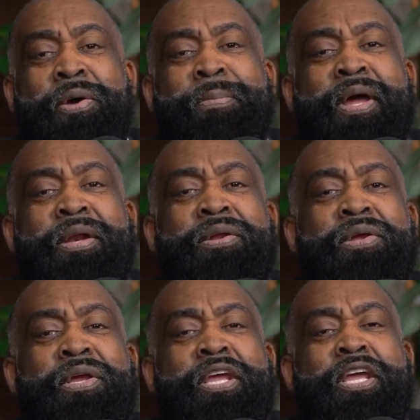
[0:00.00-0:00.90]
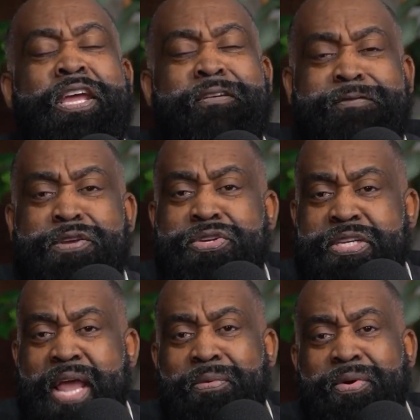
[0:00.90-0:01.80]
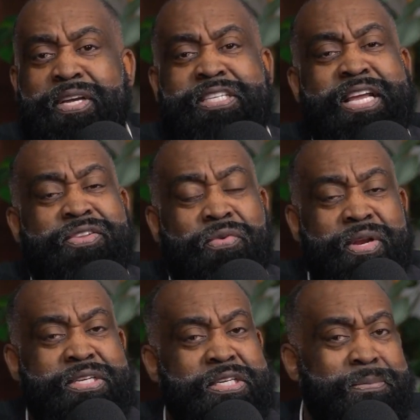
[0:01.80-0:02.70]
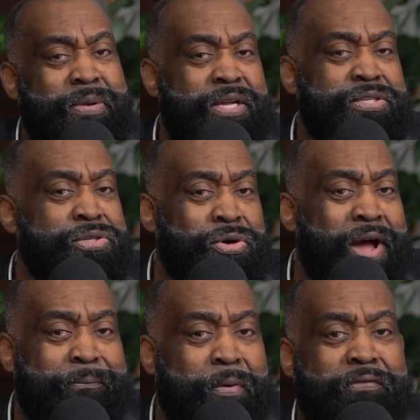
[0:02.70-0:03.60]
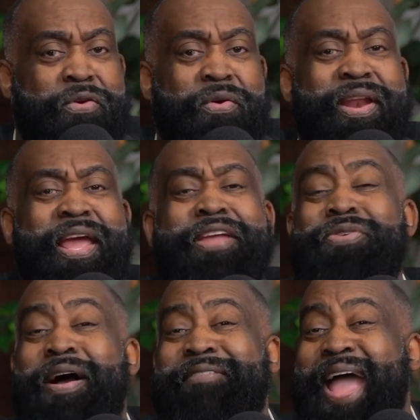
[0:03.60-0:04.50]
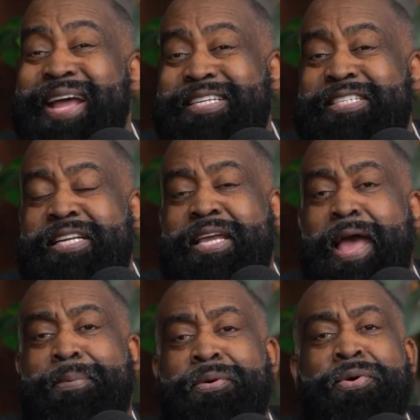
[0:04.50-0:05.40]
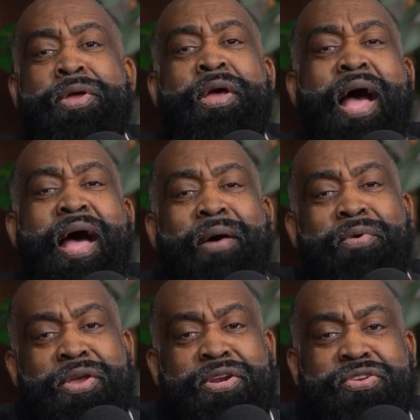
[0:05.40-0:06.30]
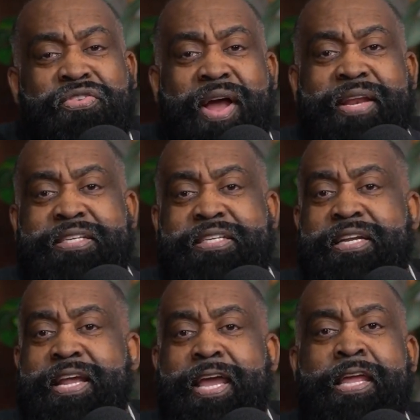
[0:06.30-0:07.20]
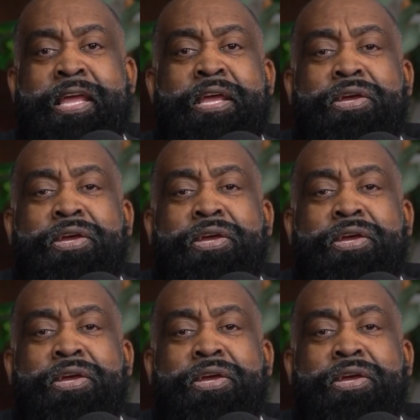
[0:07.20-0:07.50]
But if you stay with us in 3 to 6 months, you'll have perfect credit and you'll have access to capital. I want you to try this tonight.